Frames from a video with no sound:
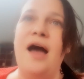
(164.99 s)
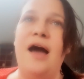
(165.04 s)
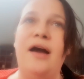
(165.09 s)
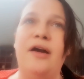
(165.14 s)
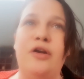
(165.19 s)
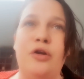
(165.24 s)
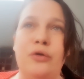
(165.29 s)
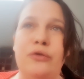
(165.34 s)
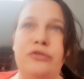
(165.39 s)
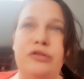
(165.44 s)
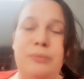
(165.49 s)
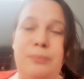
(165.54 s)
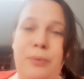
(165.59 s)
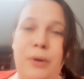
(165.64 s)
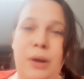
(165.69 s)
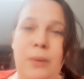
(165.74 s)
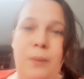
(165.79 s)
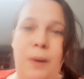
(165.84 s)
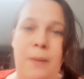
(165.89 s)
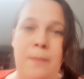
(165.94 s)
I got to the
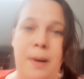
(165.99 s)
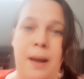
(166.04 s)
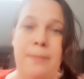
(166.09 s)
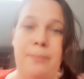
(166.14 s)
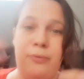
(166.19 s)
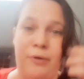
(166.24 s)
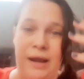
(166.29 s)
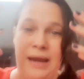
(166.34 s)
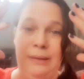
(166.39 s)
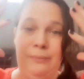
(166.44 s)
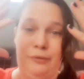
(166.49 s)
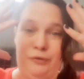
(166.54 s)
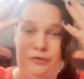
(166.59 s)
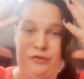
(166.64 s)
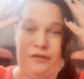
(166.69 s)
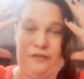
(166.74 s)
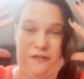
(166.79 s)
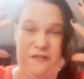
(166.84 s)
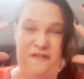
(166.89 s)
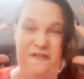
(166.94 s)
point where my brain was
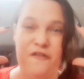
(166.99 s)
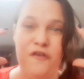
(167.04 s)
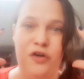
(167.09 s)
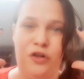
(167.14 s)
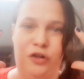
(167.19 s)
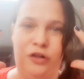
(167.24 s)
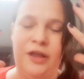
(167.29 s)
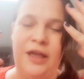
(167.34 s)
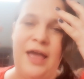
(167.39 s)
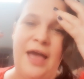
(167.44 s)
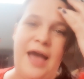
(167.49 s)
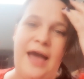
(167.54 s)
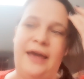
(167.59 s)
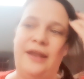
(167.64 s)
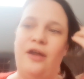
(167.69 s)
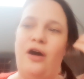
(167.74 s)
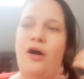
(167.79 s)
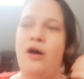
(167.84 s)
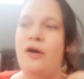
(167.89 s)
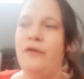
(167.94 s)
just full,
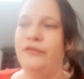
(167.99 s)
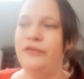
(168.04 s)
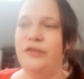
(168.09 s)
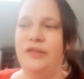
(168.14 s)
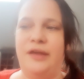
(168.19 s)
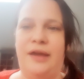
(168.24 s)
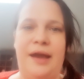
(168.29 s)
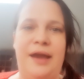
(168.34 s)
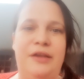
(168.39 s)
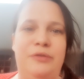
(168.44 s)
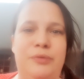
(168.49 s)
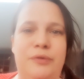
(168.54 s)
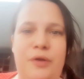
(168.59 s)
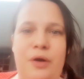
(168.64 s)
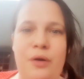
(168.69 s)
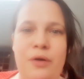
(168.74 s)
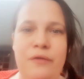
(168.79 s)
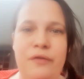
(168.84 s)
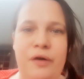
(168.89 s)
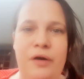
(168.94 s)
and after the case was
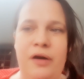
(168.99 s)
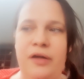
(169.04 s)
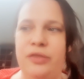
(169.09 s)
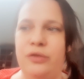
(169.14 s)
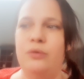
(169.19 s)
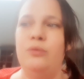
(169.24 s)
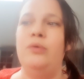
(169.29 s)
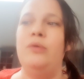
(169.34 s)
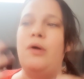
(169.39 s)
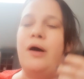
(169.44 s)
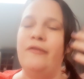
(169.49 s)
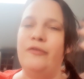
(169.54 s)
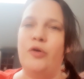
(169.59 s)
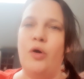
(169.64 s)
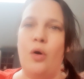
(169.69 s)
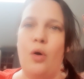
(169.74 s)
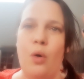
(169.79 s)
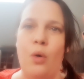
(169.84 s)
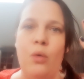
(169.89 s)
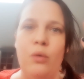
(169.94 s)
over, I thought, well, I've
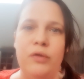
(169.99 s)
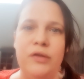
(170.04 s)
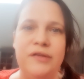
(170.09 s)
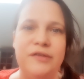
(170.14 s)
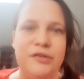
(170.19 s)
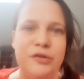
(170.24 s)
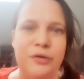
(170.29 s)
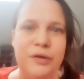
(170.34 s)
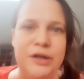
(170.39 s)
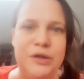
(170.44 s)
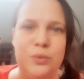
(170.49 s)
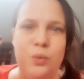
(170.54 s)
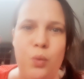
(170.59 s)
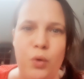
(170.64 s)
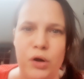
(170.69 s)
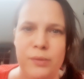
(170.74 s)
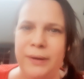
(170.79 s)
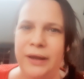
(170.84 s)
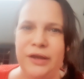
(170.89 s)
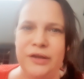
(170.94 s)
got all this knowledge,
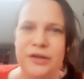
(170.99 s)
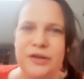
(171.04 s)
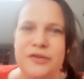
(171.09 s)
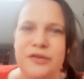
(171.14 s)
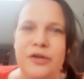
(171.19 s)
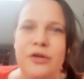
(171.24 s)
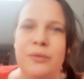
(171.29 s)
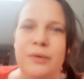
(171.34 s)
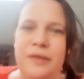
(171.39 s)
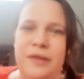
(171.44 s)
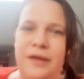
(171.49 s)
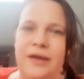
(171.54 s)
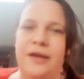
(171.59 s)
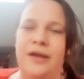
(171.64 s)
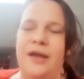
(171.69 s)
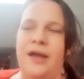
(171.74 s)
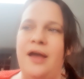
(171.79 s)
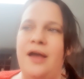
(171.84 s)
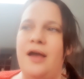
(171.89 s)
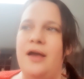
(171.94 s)
what am I going to do with
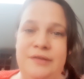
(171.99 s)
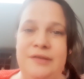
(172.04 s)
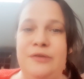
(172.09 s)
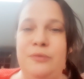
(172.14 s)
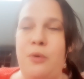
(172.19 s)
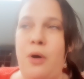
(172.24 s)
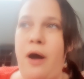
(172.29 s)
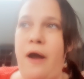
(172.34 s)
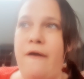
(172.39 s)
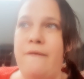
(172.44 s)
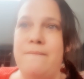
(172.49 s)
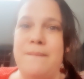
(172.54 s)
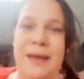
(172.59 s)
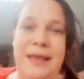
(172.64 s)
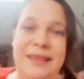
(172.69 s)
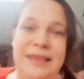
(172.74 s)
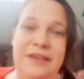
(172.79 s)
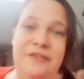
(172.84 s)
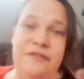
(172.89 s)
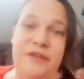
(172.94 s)
it? This is why I've
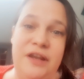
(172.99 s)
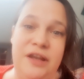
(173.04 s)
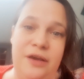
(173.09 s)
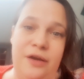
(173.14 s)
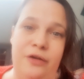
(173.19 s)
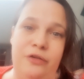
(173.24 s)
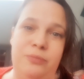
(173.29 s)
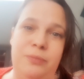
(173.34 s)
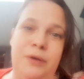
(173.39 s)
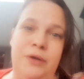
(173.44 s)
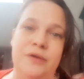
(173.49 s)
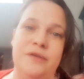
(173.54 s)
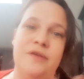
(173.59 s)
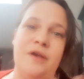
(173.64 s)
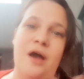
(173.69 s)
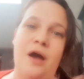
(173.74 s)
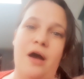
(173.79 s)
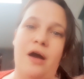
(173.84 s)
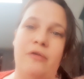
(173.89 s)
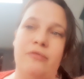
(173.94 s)
made these videos, because
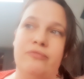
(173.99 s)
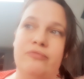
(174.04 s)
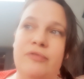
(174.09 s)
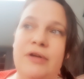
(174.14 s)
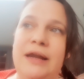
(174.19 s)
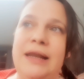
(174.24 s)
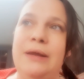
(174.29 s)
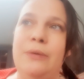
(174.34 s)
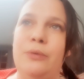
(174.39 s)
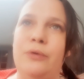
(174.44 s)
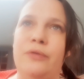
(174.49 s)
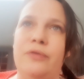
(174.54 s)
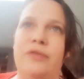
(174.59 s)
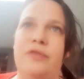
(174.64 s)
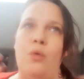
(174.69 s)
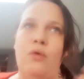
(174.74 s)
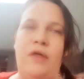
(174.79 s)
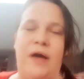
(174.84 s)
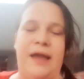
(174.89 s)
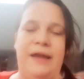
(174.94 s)
I really want
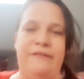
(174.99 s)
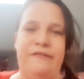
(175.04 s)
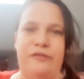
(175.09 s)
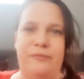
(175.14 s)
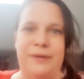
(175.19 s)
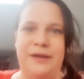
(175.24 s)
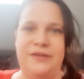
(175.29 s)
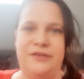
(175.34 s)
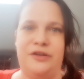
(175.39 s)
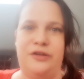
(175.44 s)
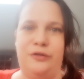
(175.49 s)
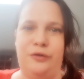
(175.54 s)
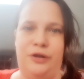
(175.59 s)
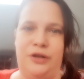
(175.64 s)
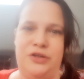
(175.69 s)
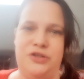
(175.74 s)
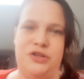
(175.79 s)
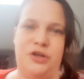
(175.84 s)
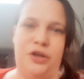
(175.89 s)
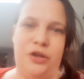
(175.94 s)
all that information and
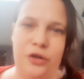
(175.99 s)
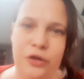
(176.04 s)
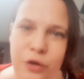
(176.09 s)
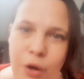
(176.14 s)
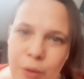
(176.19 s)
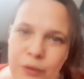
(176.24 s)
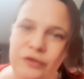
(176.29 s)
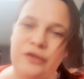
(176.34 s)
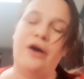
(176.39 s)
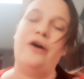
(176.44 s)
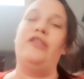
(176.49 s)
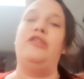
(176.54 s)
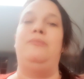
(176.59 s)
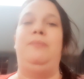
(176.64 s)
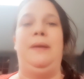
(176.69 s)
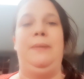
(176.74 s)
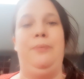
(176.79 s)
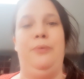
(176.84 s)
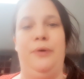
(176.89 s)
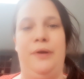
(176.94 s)
knowledge to go to other
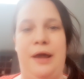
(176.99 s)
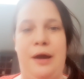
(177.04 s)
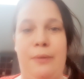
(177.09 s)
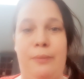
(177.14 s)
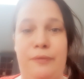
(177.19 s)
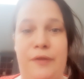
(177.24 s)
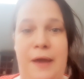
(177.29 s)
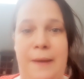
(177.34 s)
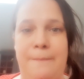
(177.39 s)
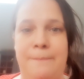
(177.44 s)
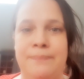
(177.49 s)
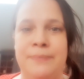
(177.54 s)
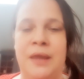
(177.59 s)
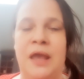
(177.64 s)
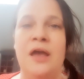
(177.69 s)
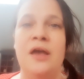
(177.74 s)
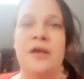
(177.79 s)
people and help them.